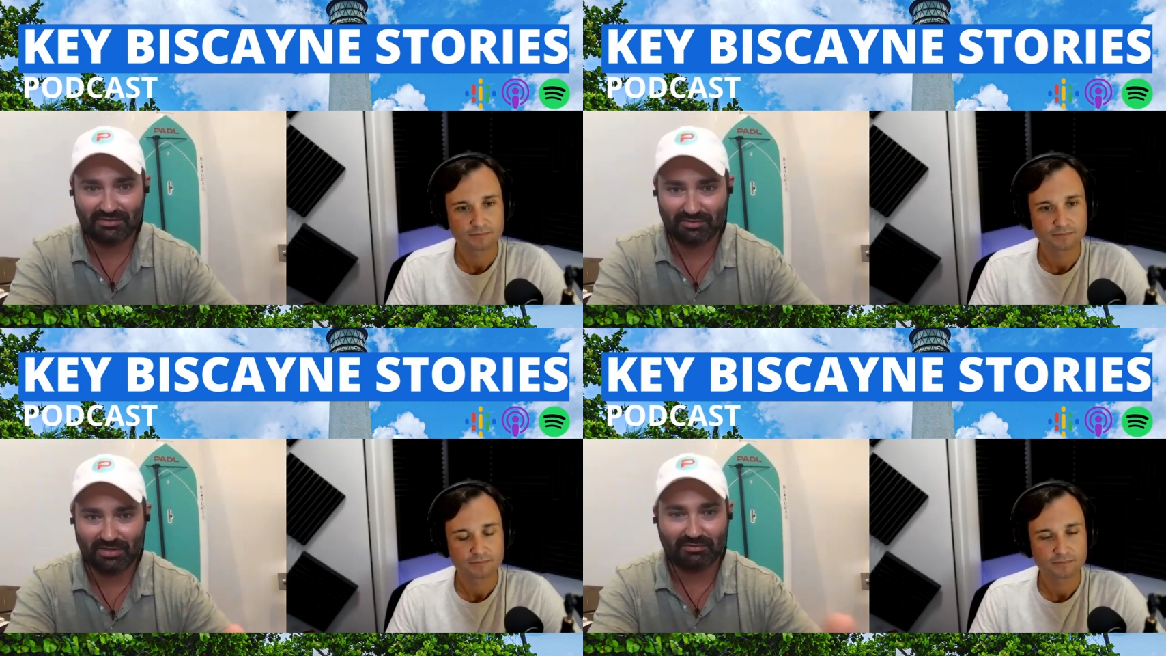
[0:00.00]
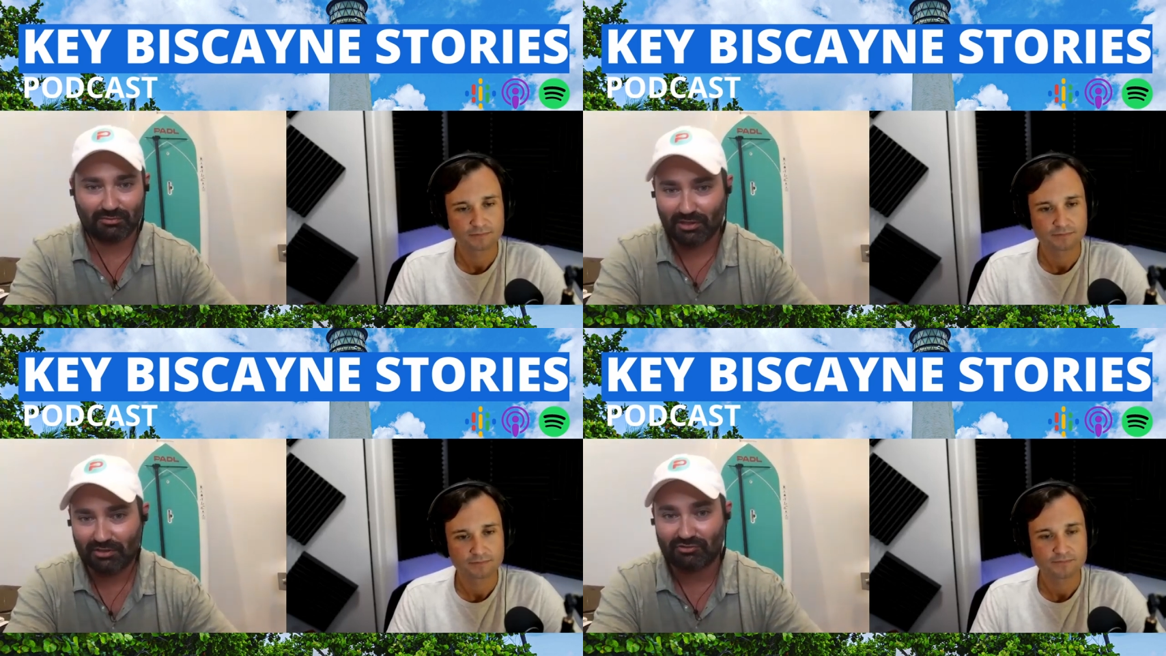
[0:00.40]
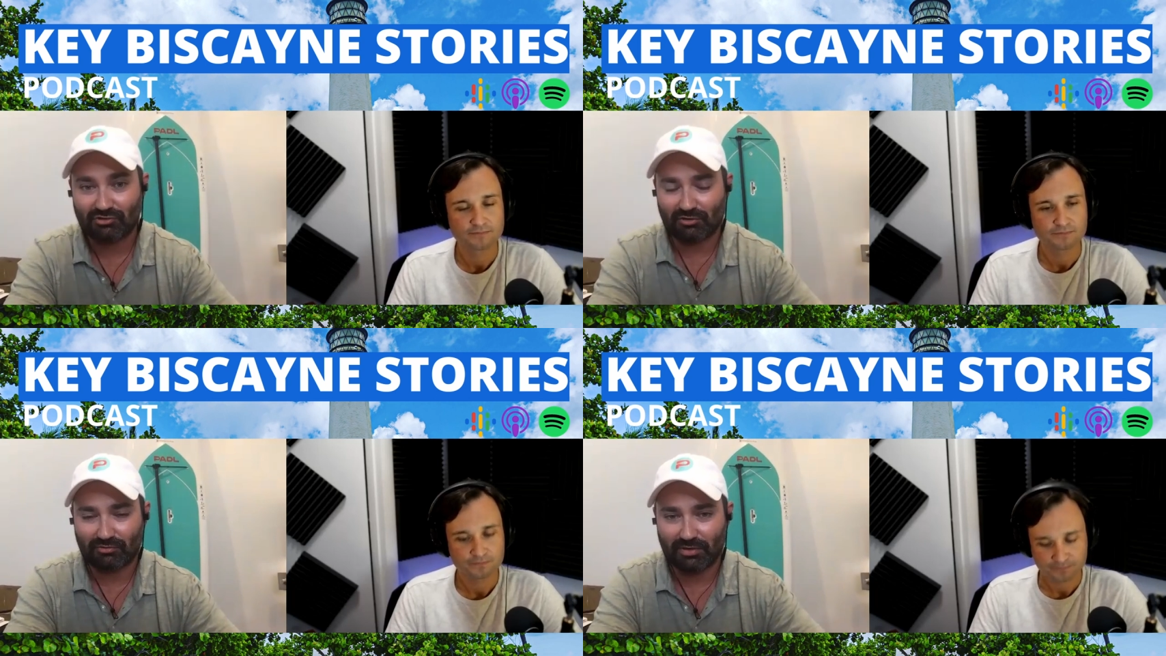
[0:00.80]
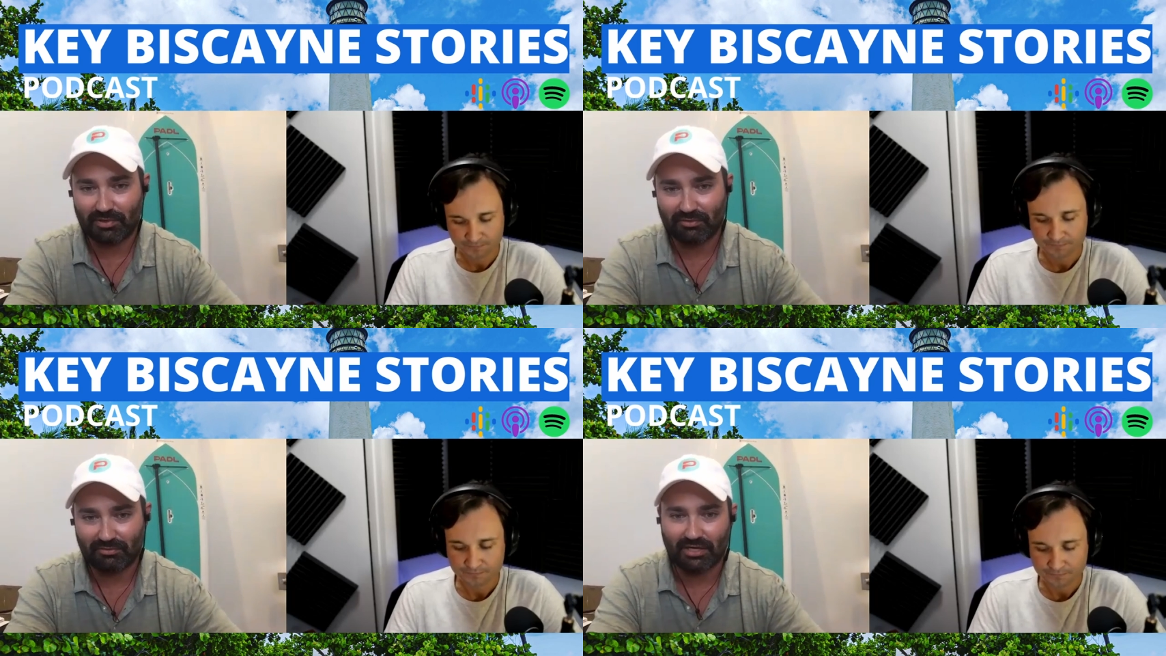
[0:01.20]
Speaker 1: So we have a really strong
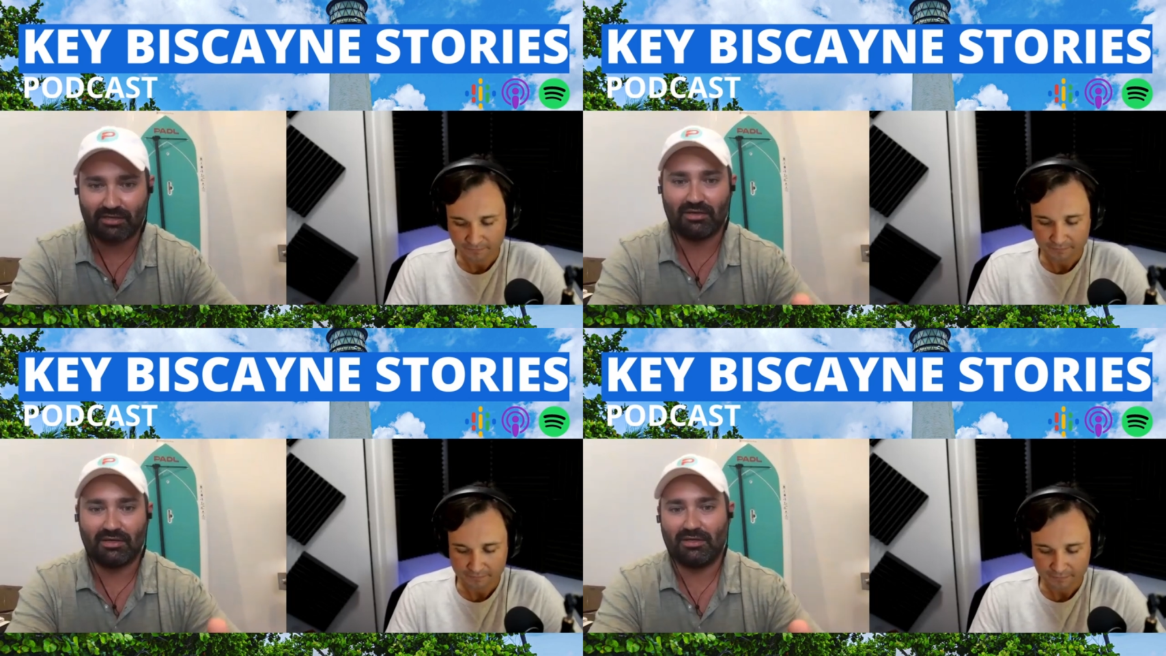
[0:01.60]
repeat rate.